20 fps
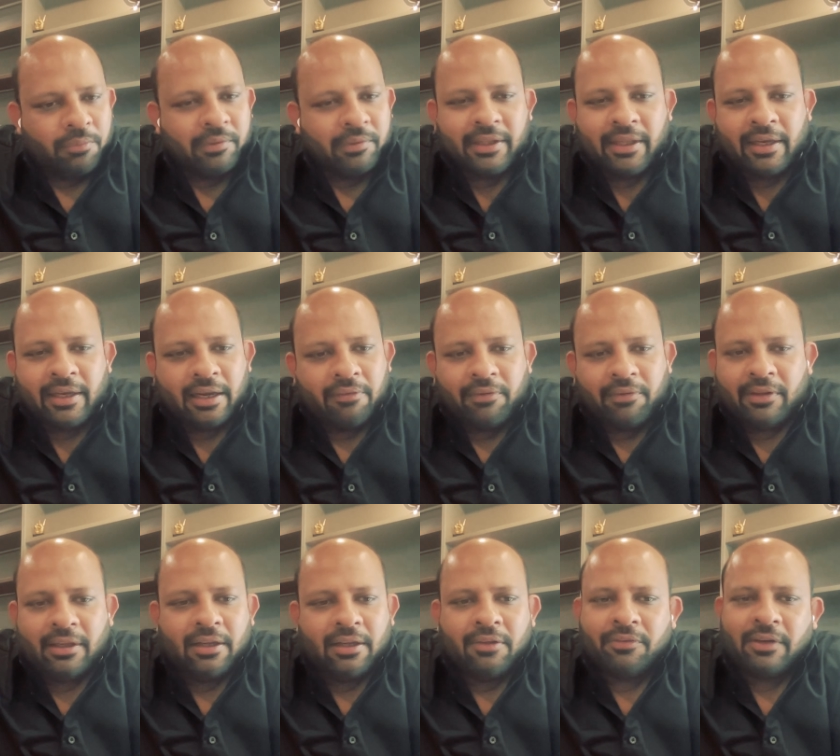Over there,
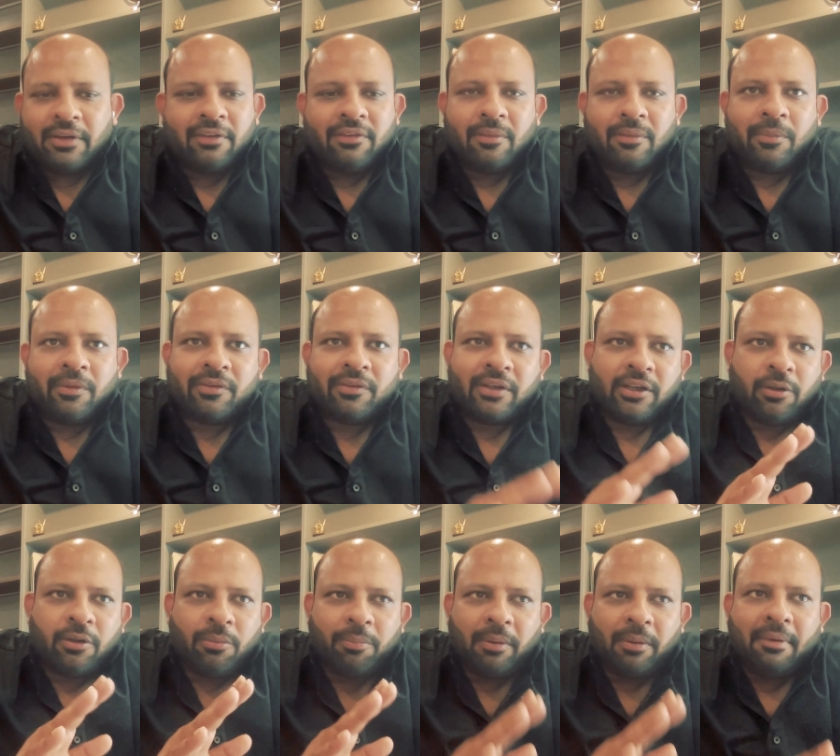everything is very
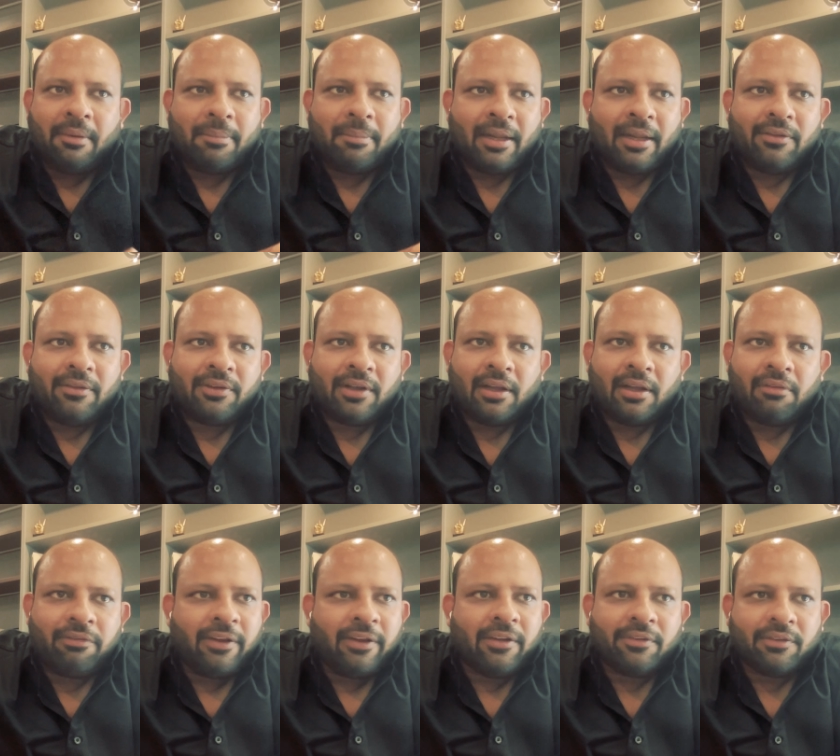simplistic. Your payment plans
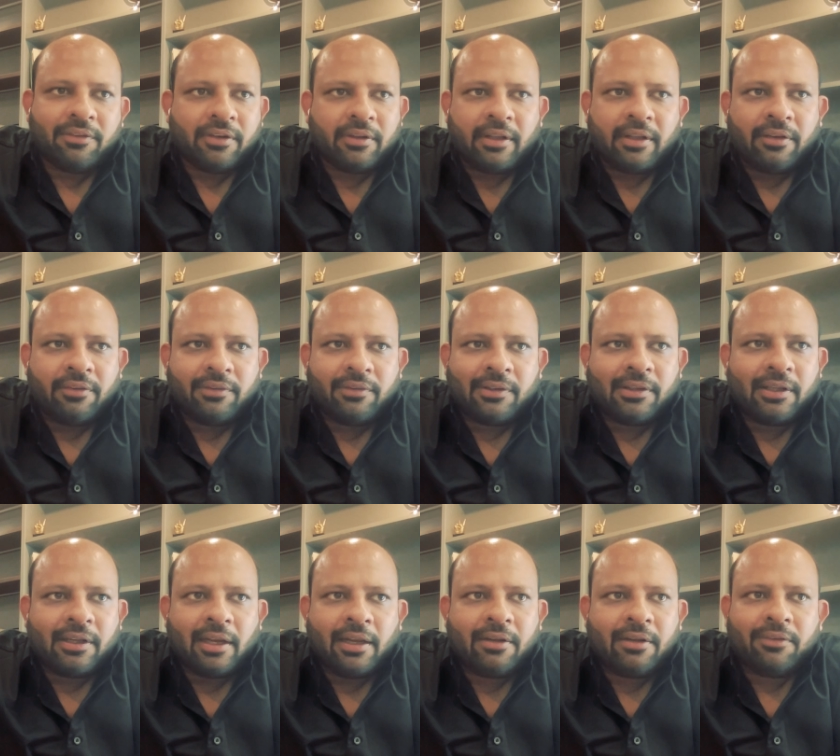are fixed. There is
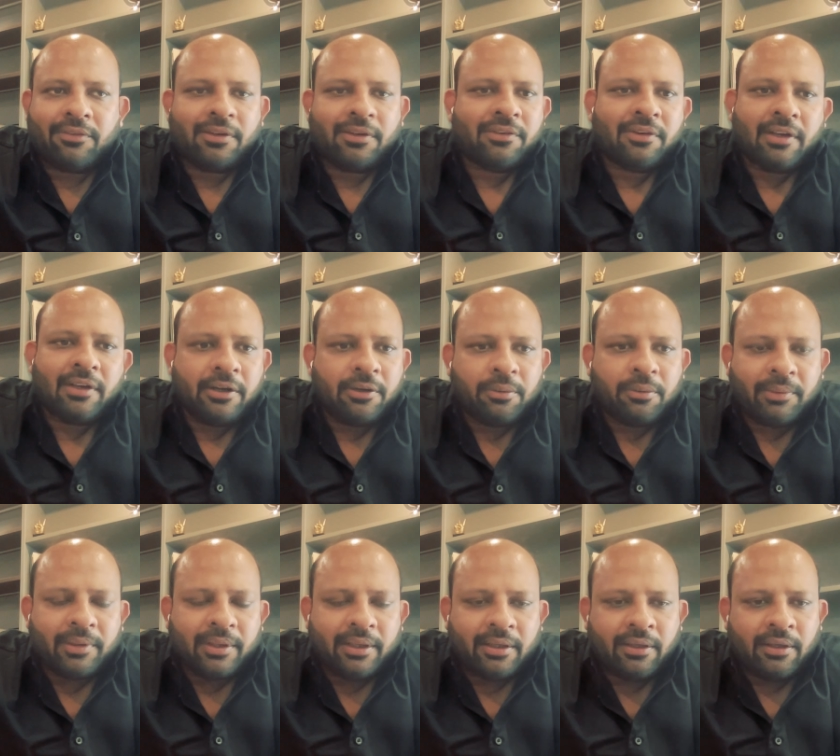nothing like construction thing
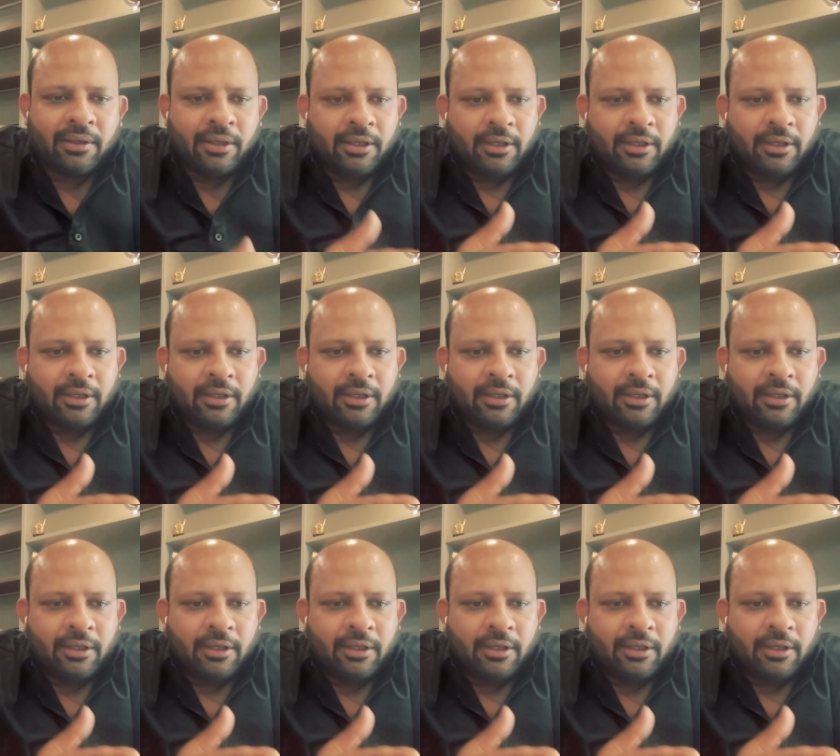over there.